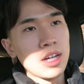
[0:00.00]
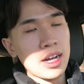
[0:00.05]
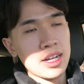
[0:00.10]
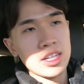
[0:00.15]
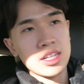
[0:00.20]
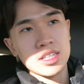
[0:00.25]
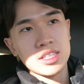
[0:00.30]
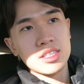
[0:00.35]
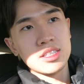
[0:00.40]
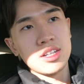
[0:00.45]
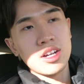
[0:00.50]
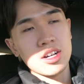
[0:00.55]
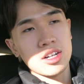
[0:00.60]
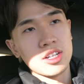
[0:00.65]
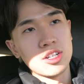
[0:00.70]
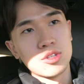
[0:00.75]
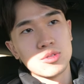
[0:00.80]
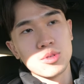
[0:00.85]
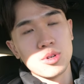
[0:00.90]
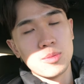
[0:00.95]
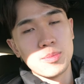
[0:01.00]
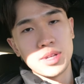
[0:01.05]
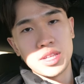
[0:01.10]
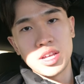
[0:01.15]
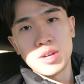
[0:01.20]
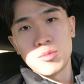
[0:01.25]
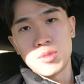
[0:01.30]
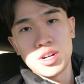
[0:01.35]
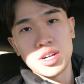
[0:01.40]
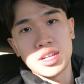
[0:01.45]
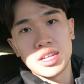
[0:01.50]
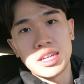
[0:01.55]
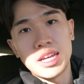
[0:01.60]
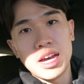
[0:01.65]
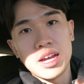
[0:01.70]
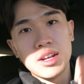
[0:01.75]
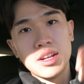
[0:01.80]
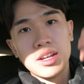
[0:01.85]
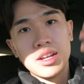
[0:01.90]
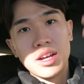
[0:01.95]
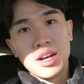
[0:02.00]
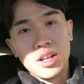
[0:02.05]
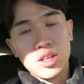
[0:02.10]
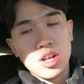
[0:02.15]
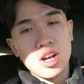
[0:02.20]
I guess not control, but they want to get a